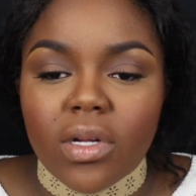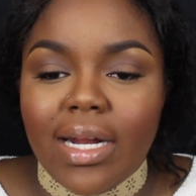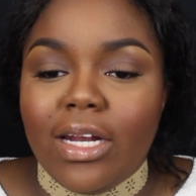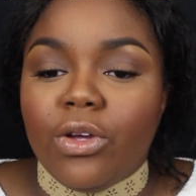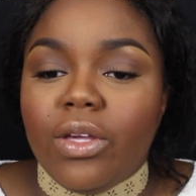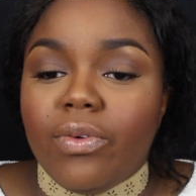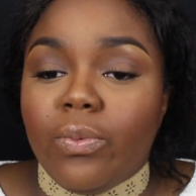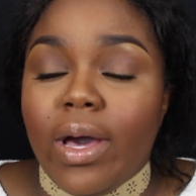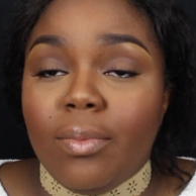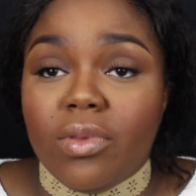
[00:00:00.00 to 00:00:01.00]
And I don't
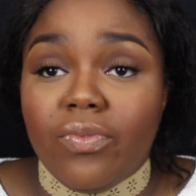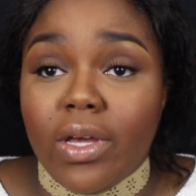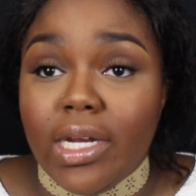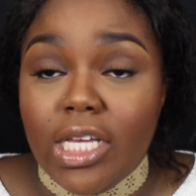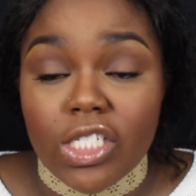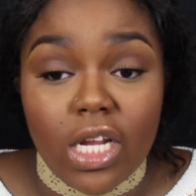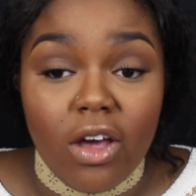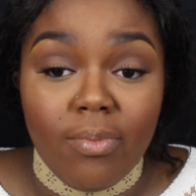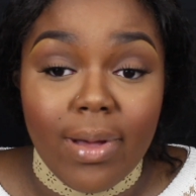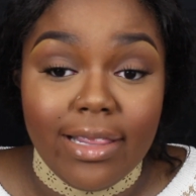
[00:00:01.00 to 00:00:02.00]
even wipe the foundation
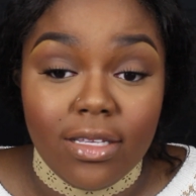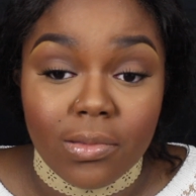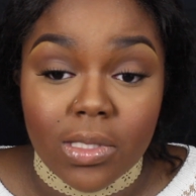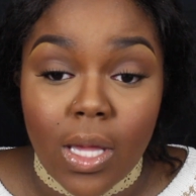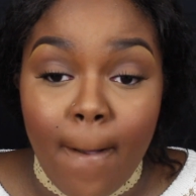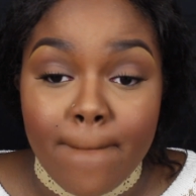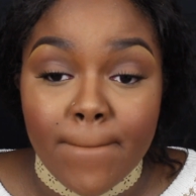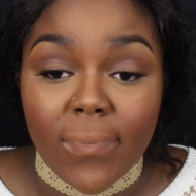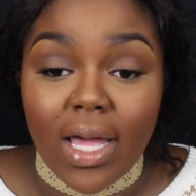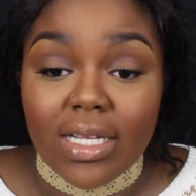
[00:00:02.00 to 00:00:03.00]
off my lips.
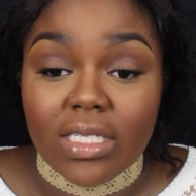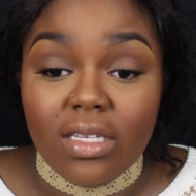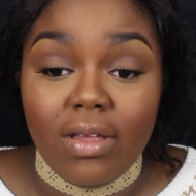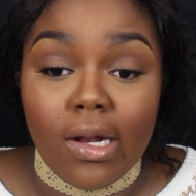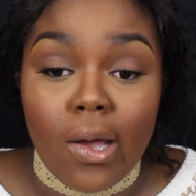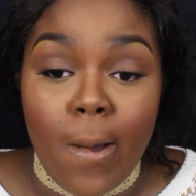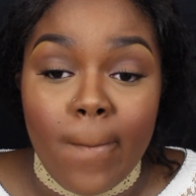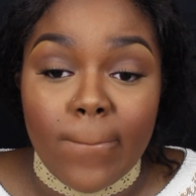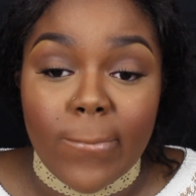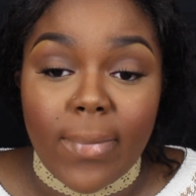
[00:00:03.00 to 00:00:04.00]
I just leave that
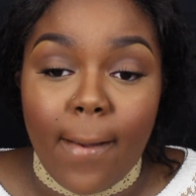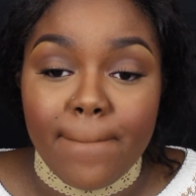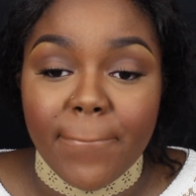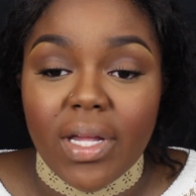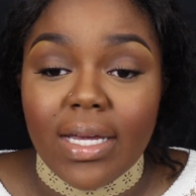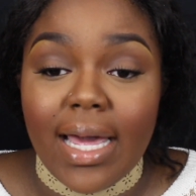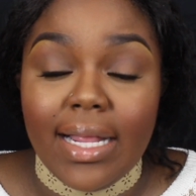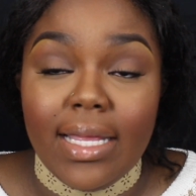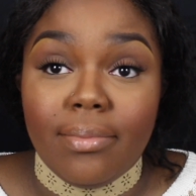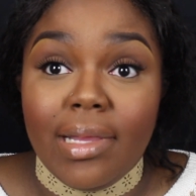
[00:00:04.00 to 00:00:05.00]
on and
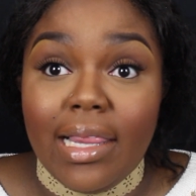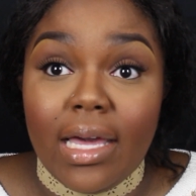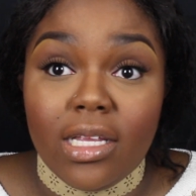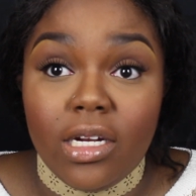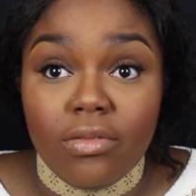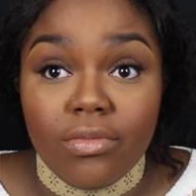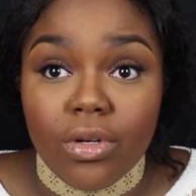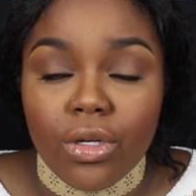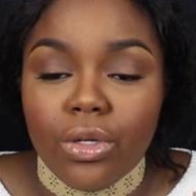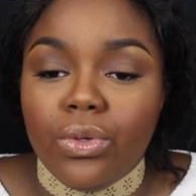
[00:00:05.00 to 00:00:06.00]
kind of let it play like a
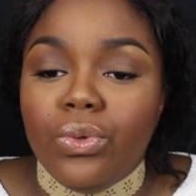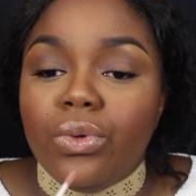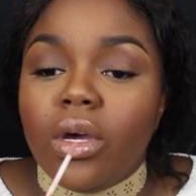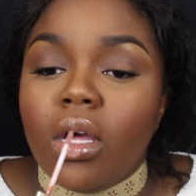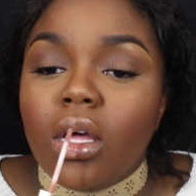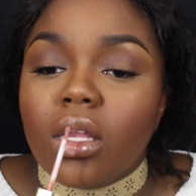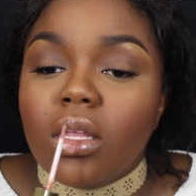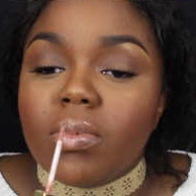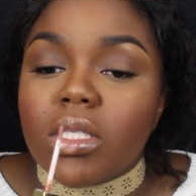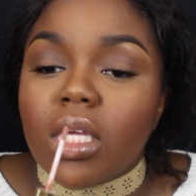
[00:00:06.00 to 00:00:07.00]
nude
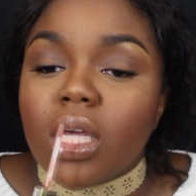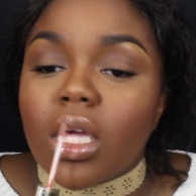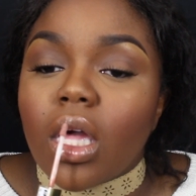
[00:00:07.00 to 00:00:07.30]
lipstick.